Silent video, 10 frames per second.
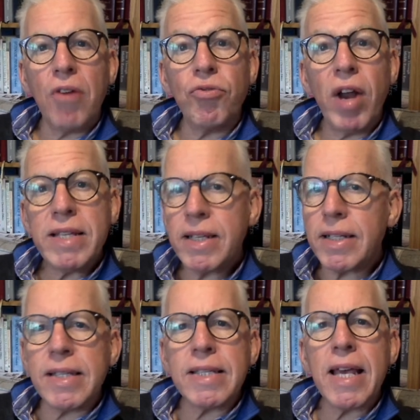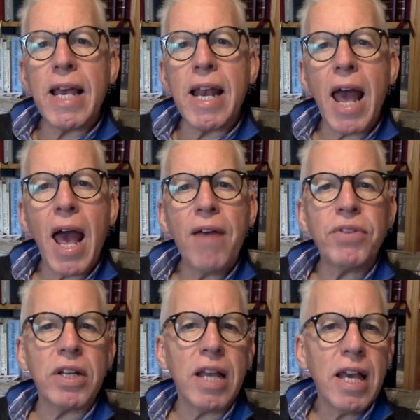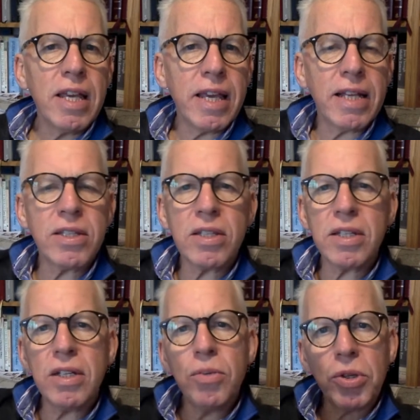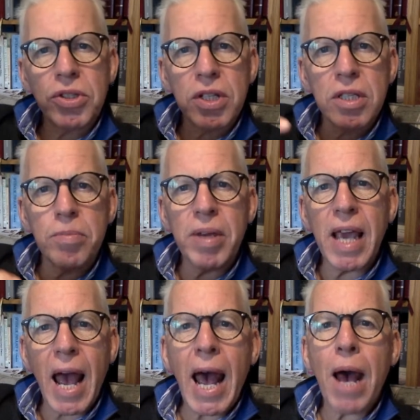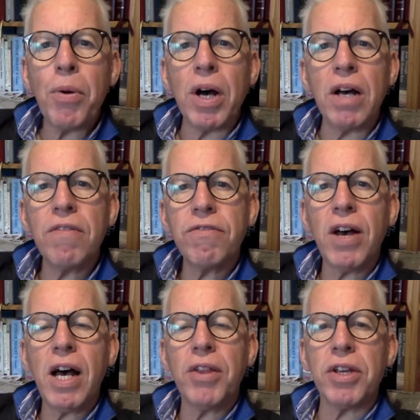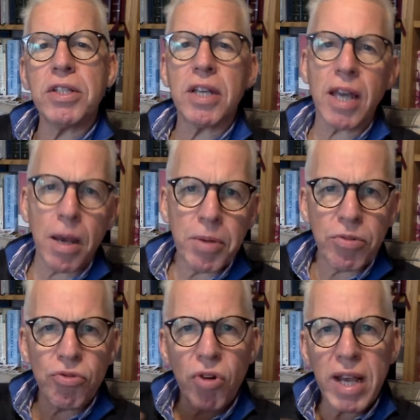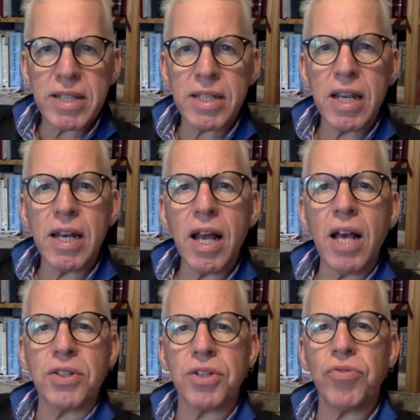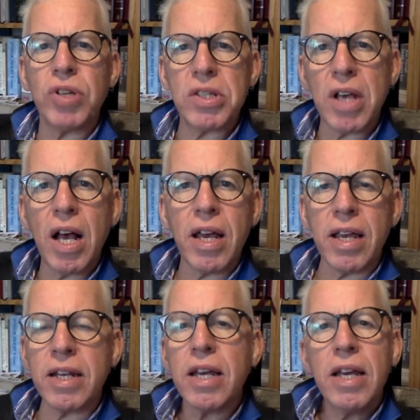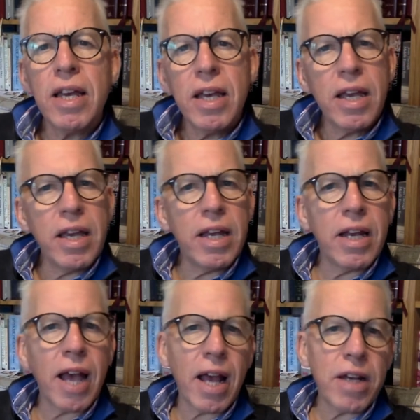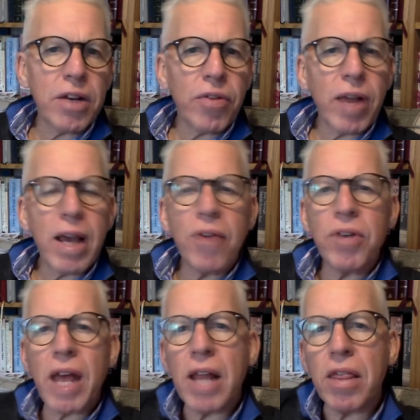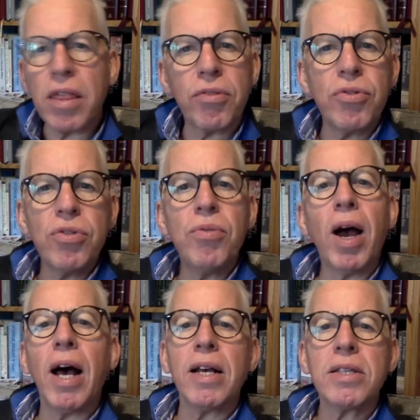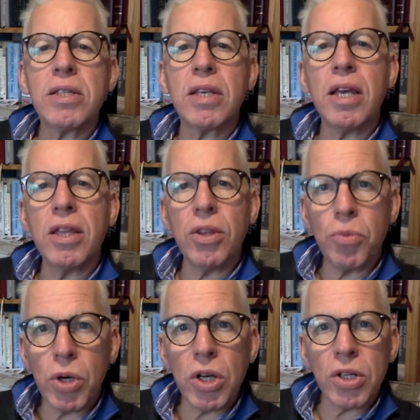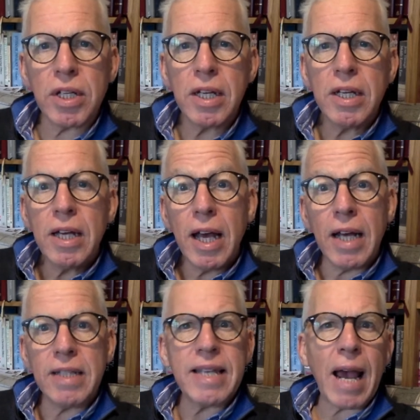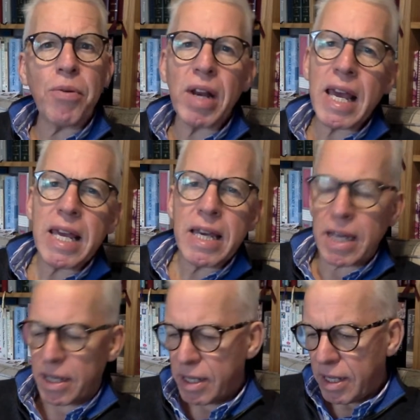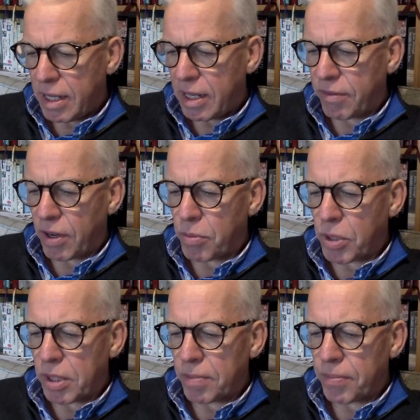resident in heaven, yet still wanting to be our Father, to come and rest in us, to reside in and around and through us in the world down here, if I will.